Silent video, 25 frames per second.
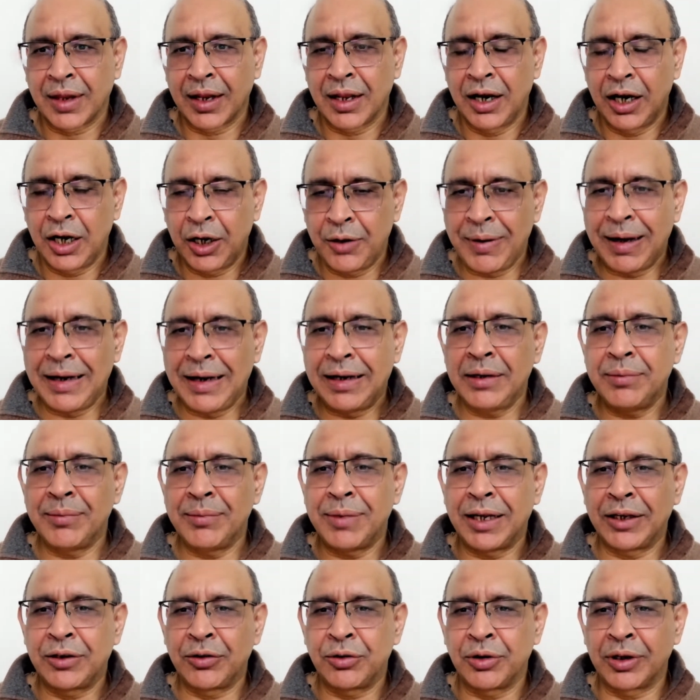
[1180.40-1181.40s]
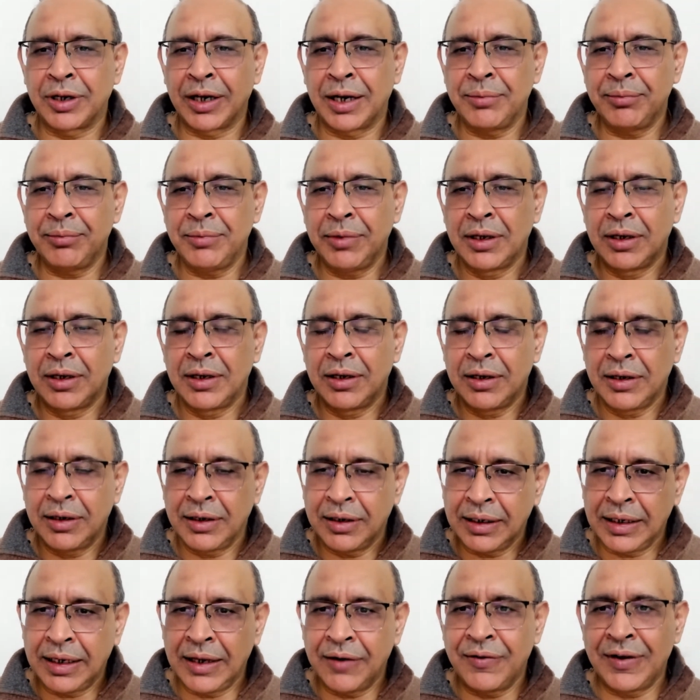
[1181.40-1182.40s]
20 microgram,
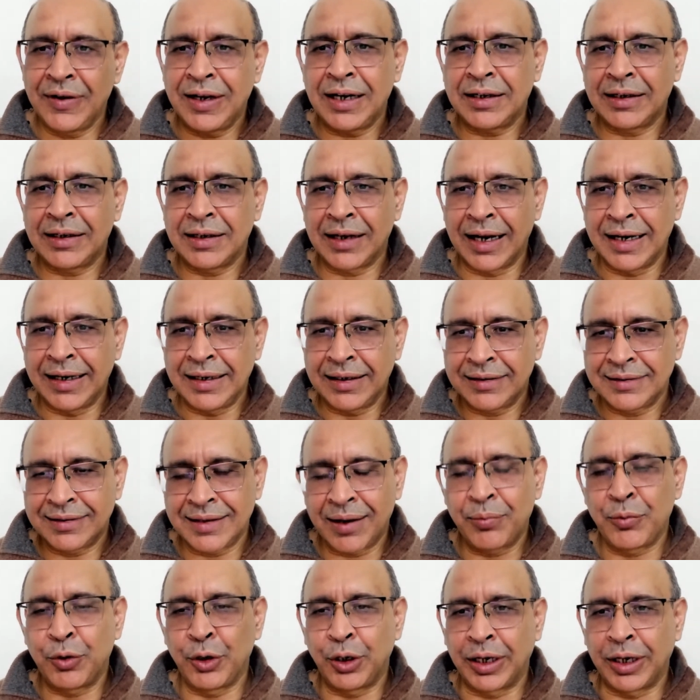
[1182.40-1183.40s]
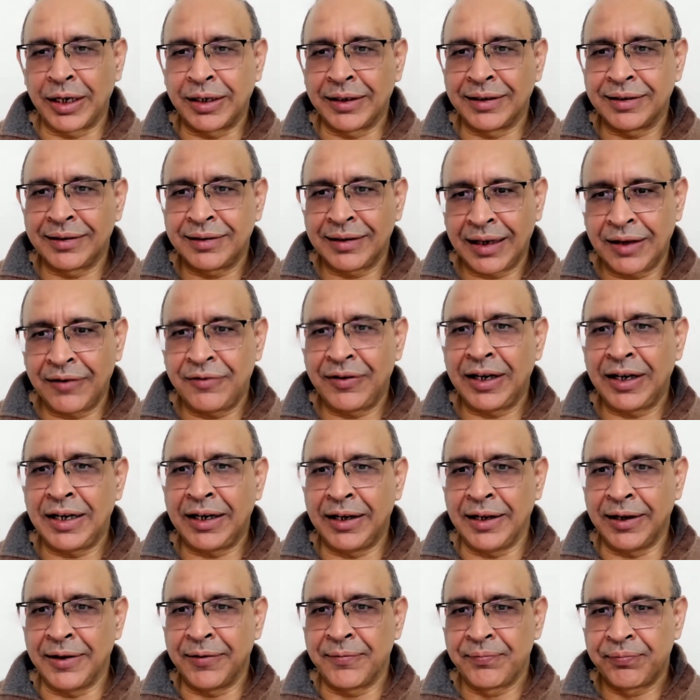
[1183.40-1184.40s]
given at night, subcutaneous, every
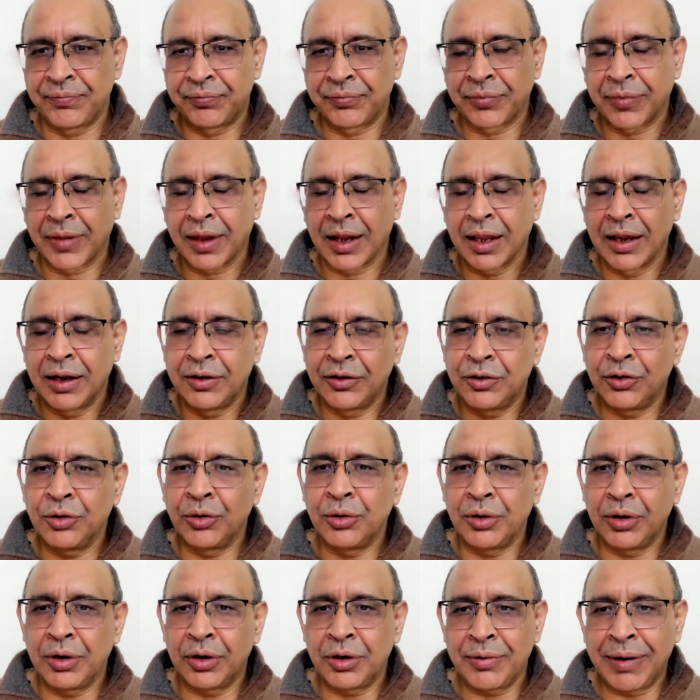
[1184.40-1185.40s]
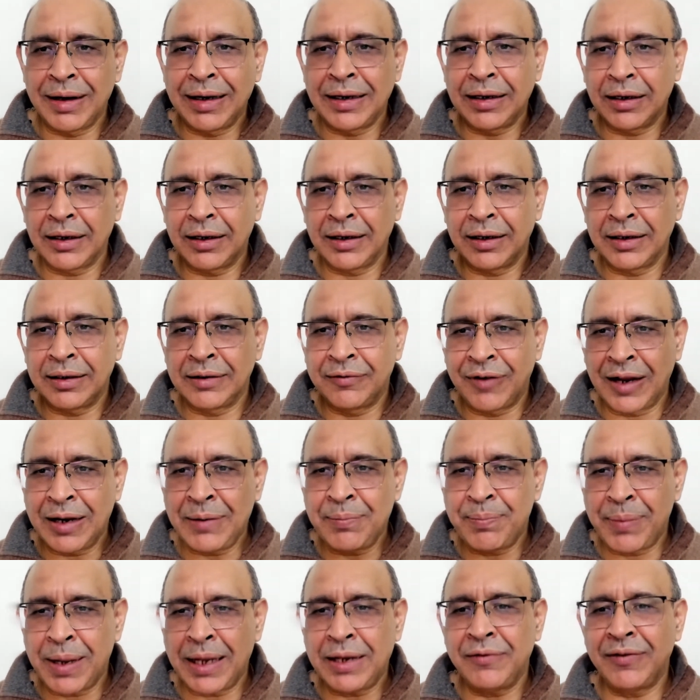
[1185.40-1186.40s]
day. So one
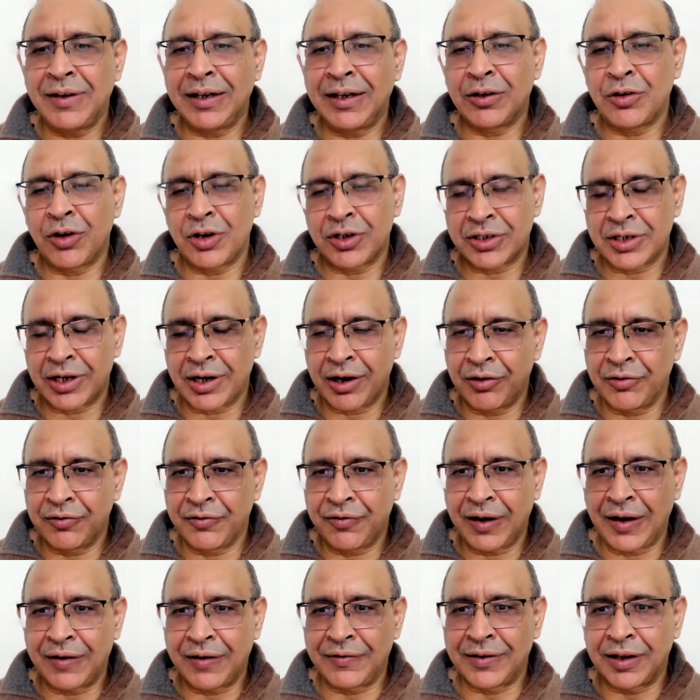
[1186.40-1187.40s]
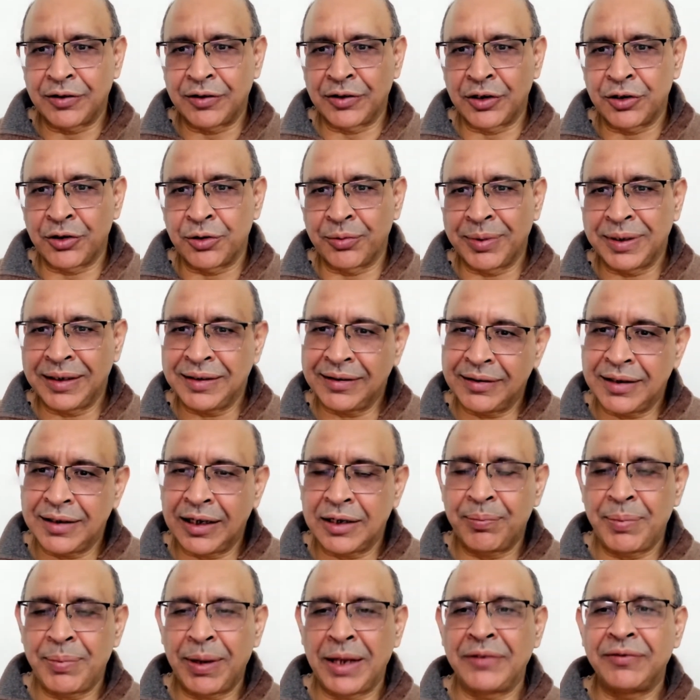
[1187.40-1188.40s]
pen will cost around 5,000 rupees.
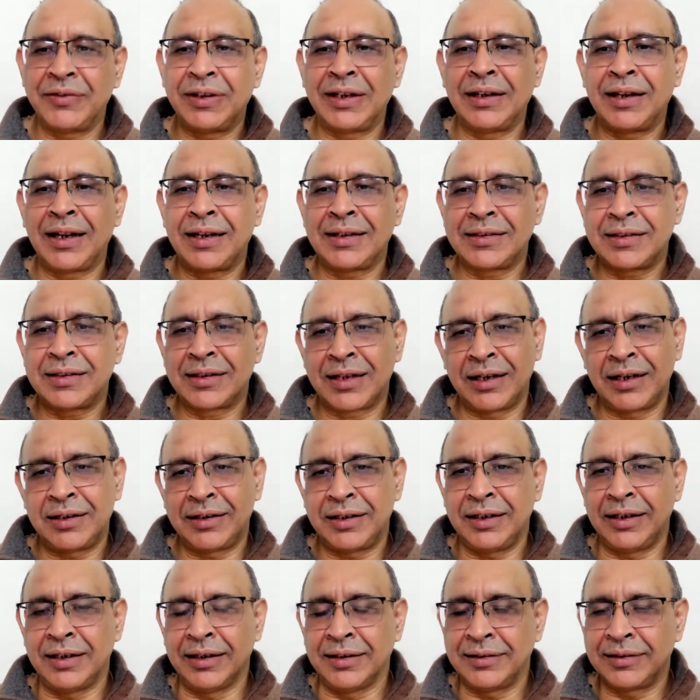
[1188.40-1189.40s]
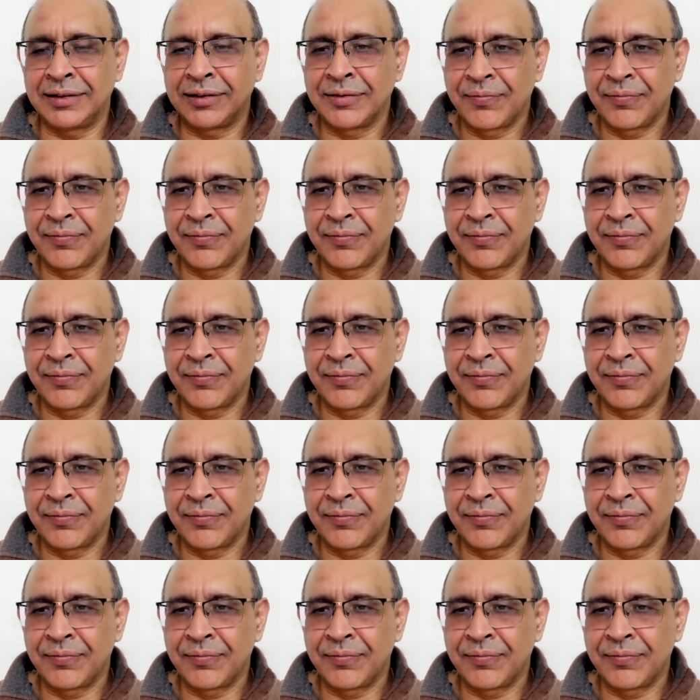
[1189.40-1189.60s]
That pen will last 30 days.